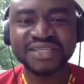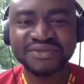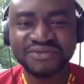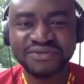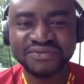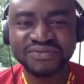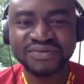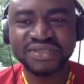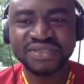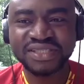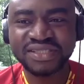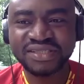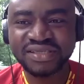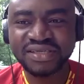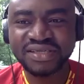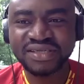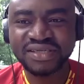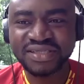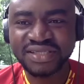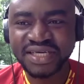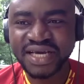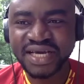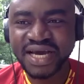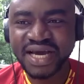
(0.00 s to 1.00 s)
We will
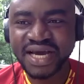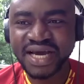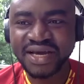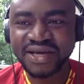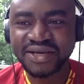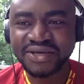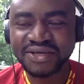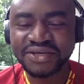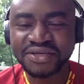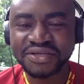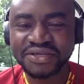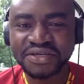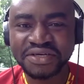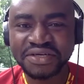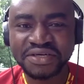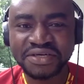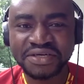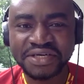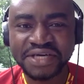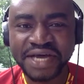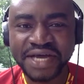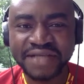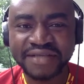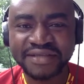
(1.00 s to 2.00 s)
see. They are
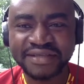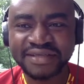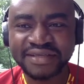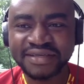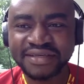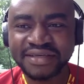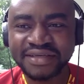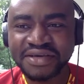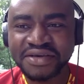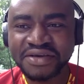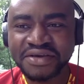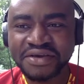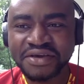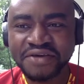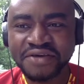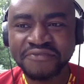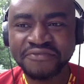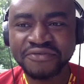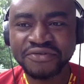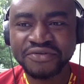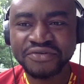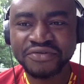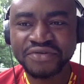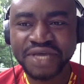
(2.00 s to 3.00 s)
I think
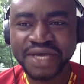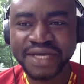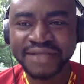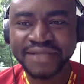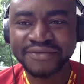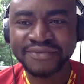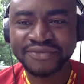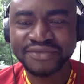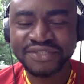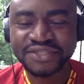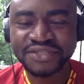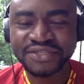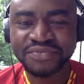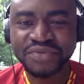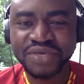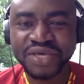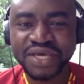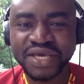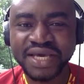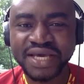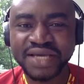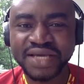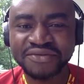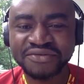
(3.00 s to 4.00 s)
if you look at
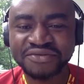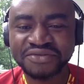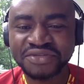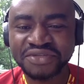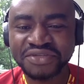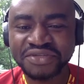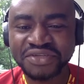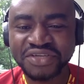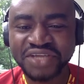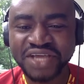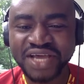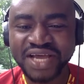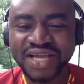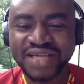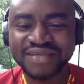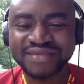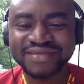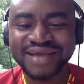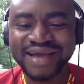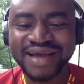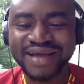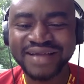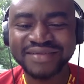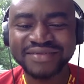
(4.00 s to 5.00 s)
Osimhen, and they are
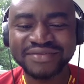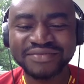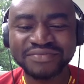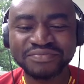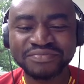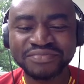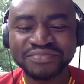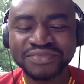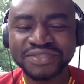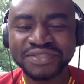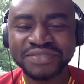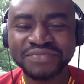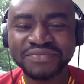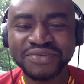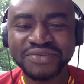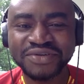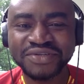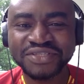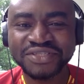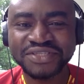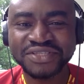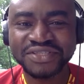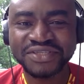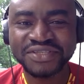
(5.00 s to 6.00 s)
at pretty
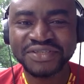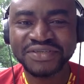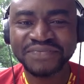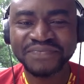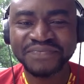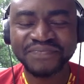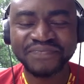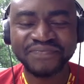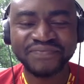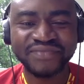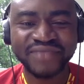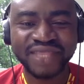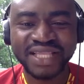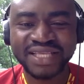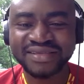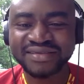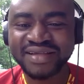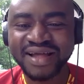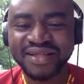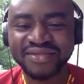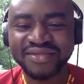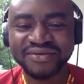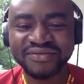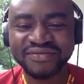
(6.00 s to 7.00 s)
much the
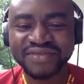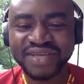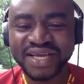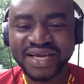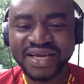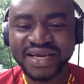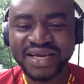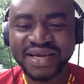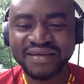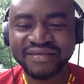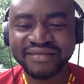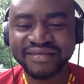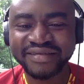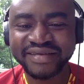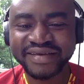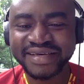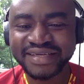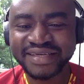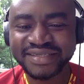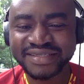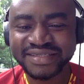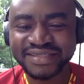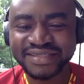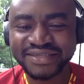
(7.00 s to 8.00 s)
start of their
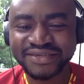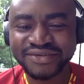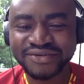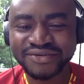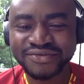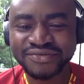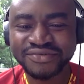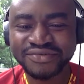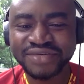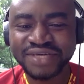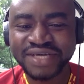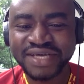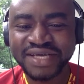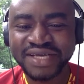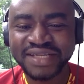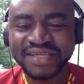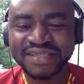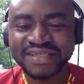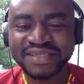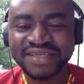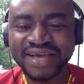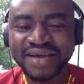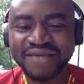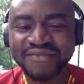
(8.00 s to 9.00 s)
careers, they
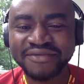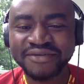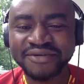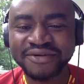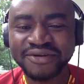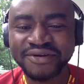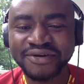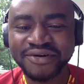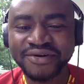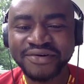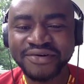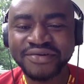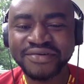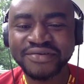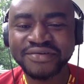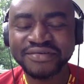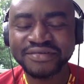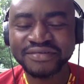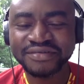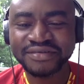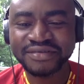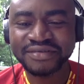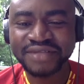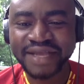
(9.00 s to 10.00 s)
still have a
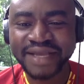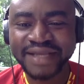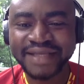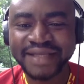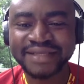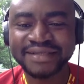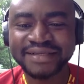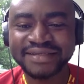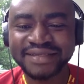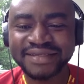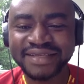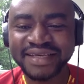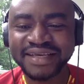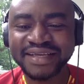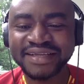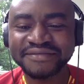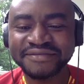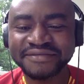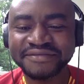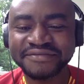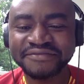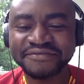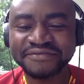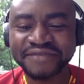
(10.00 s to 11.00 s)
long, like say
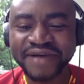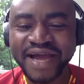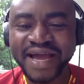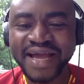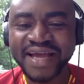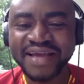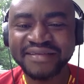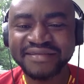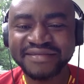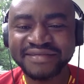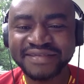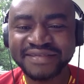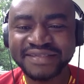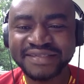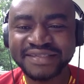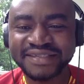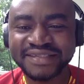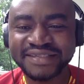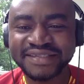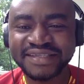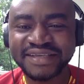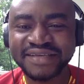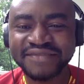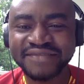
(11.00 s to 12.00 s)

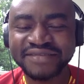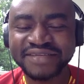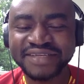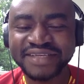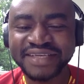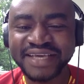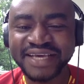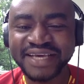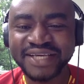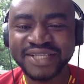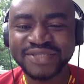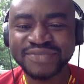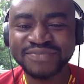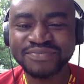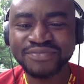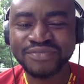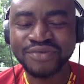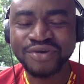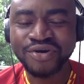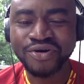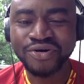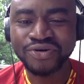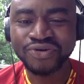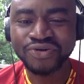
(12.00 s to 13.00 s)
5-7 years
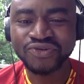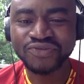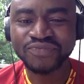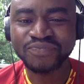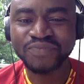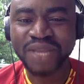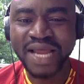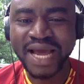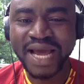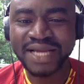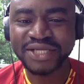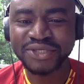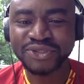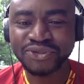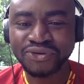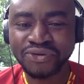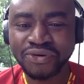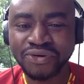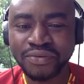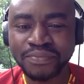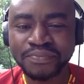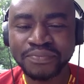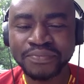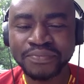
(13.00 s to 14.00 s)
more to play at the top,